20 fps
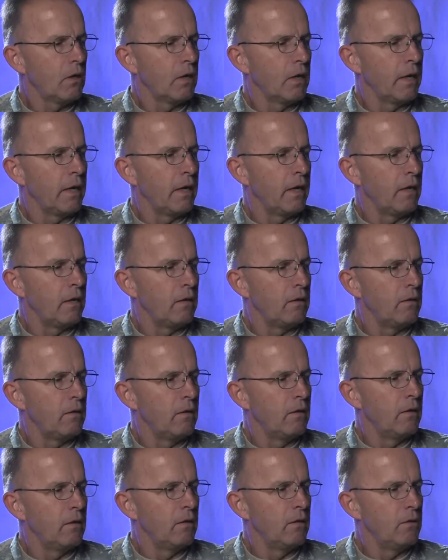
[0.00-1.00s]
I
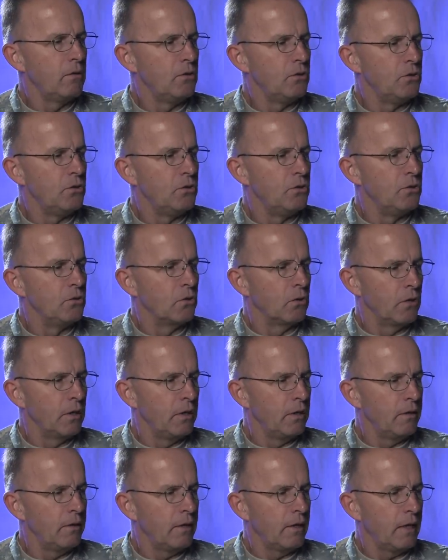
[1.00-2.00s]

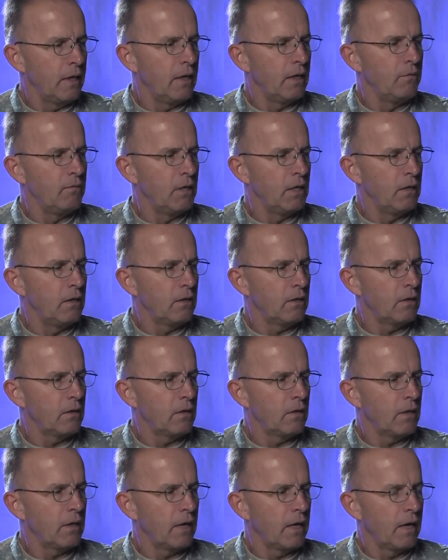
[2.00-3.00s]
joined the Navy
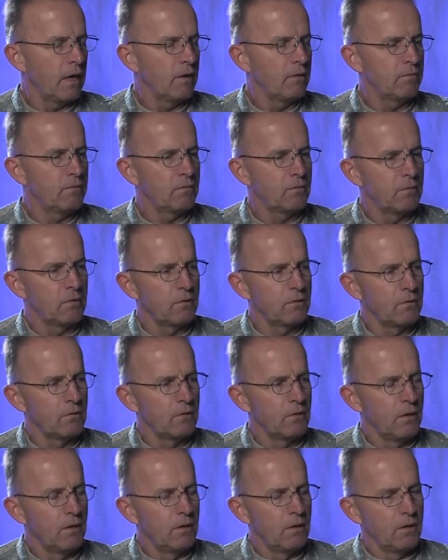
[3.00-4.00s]

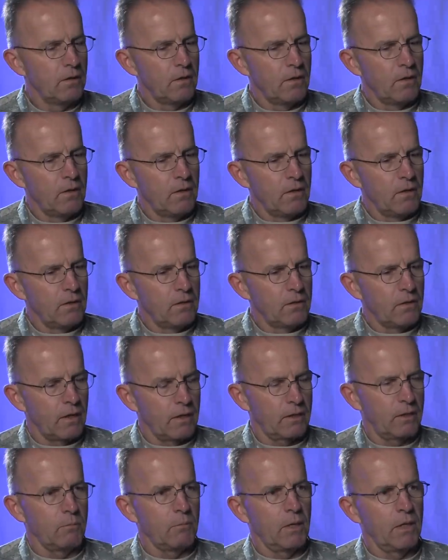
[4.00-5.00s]
after
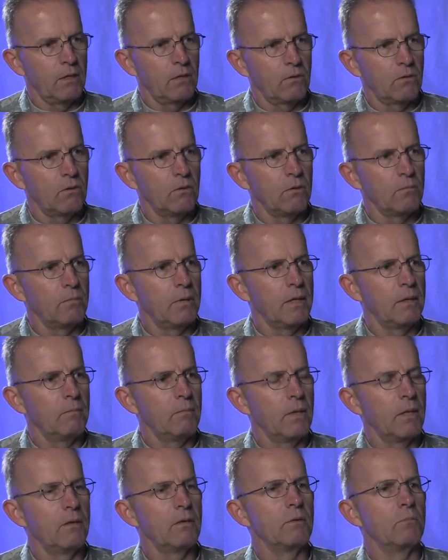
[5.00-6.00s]
talking to my uncle, my
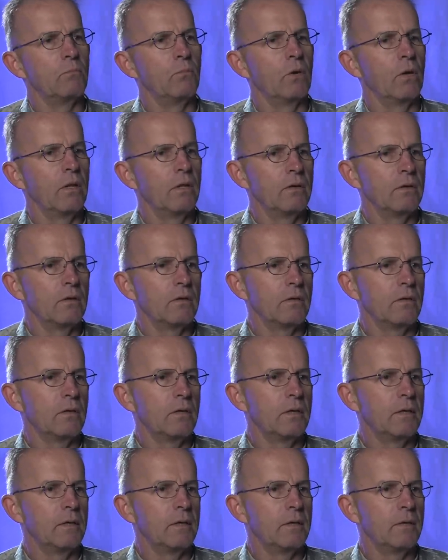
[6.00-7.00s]
mother's brother,
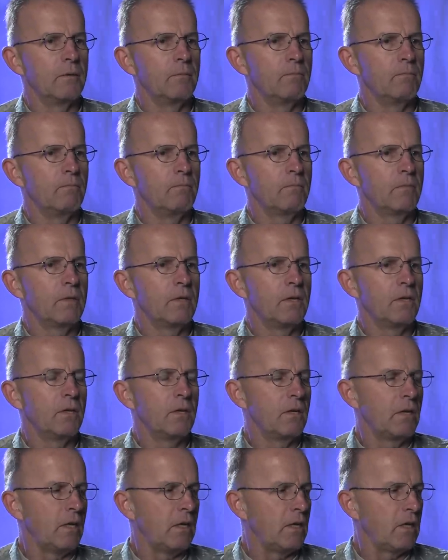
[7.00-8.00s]
um,
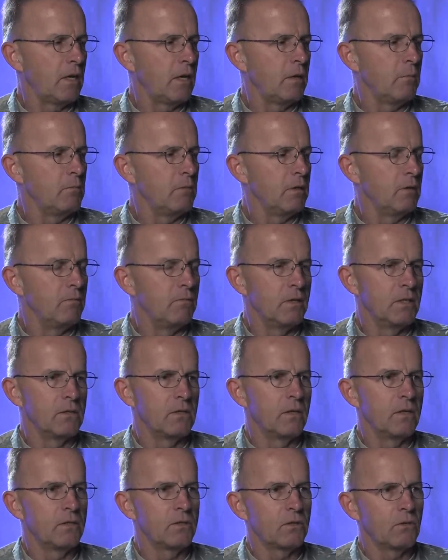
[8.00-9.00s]
and he came to
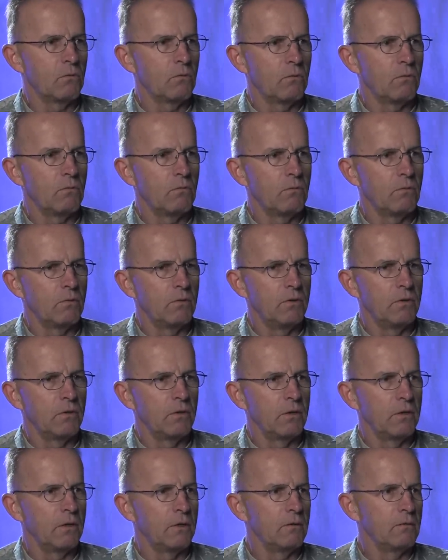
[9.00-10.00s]
visit us
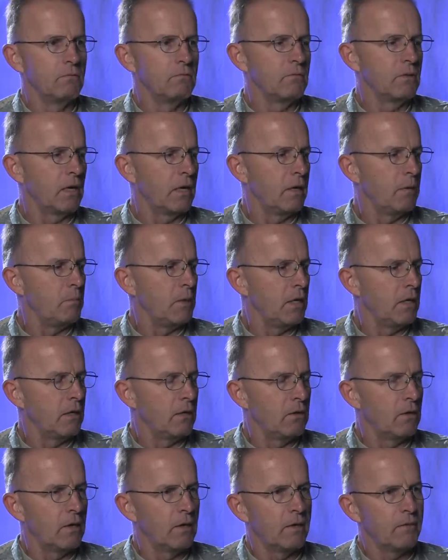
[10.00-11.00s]
during the time he
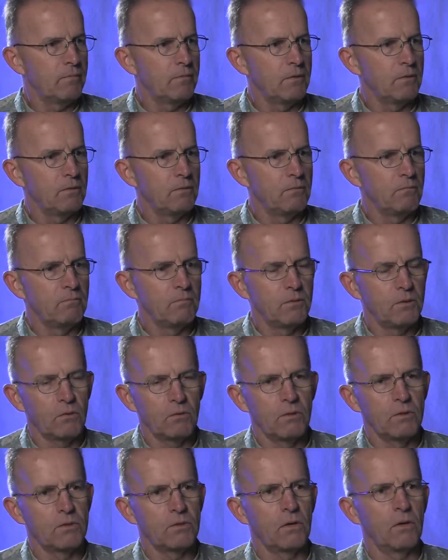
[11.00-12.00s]
had off and
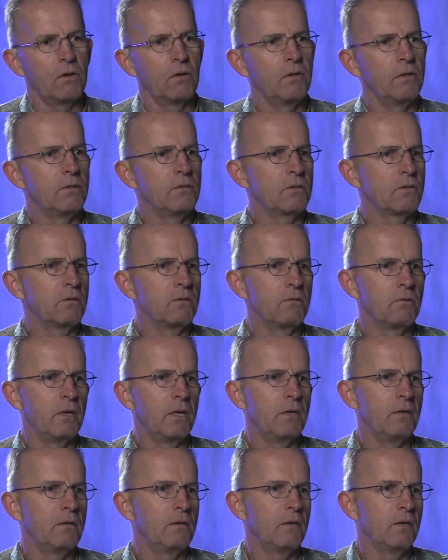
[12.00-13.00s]
showed us all his
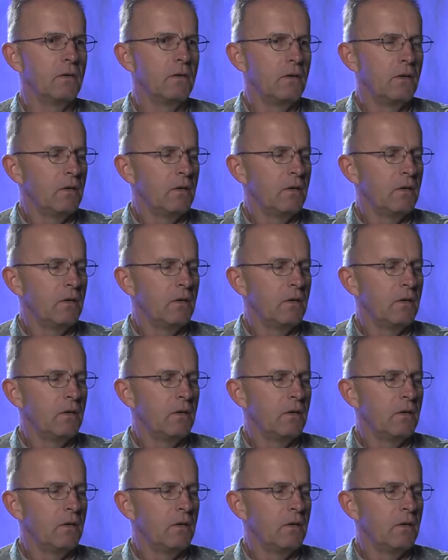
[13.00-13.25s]
great